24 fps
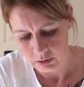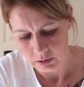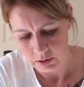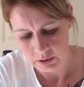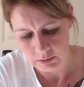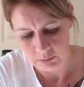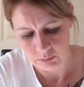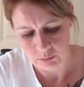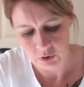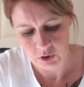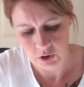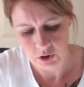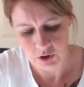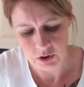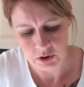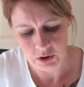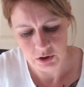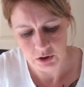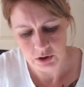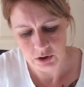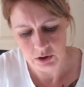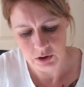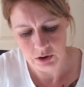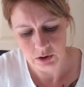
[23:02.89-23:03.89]
it was
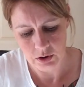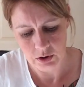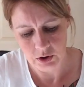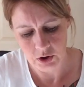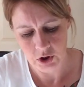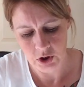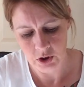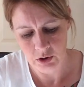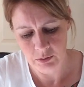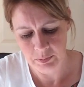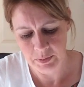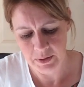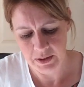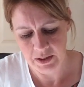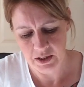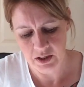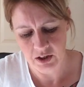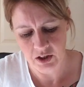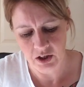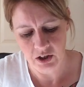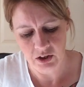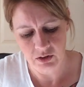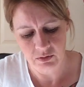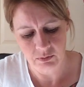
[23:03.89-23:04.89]
just too big, and
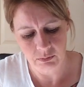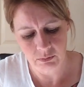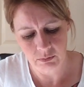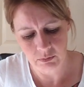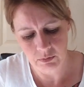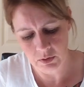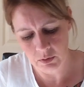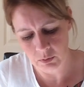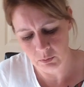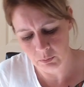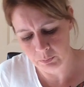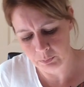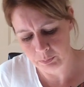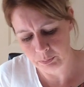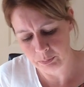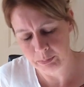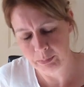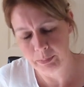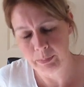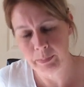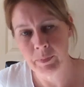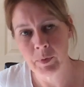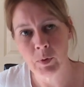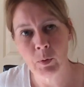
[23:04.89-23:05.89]

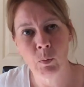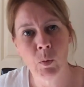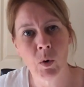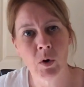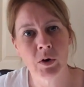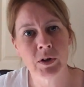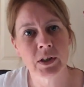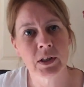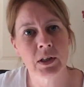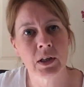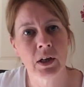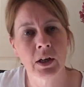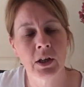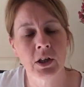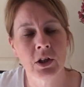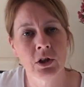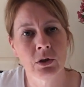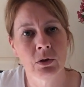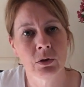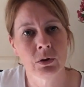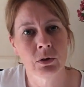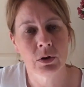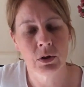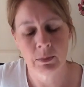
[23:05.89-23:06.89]
the wadding I
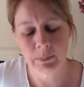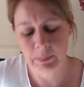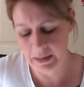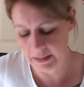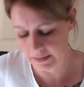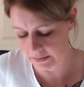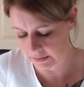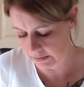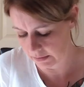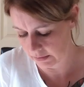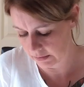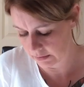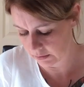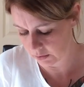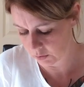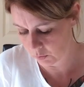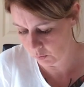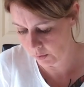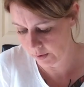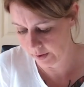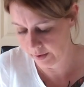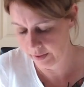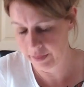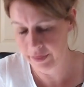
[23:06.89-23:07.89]
use, the batting is
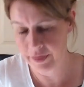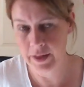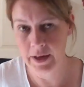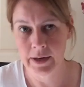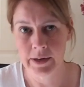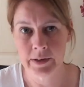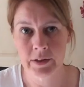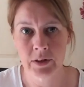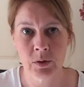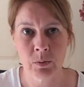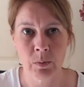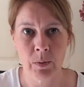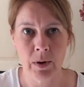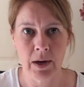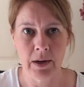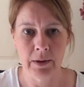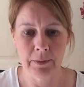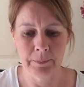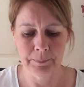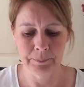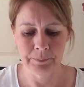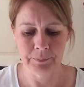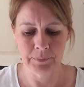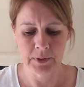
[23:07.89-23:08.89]
quite thick as
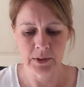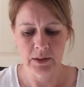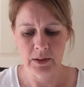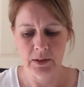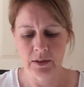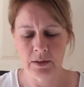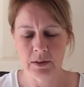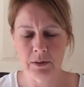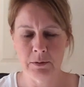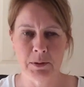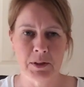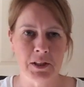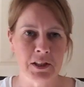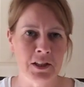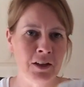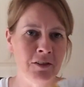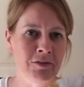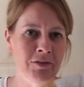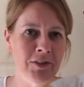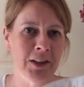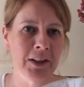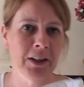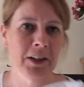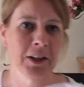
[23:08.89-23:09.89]
well. So it's
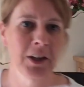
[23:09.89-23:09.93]
lovely and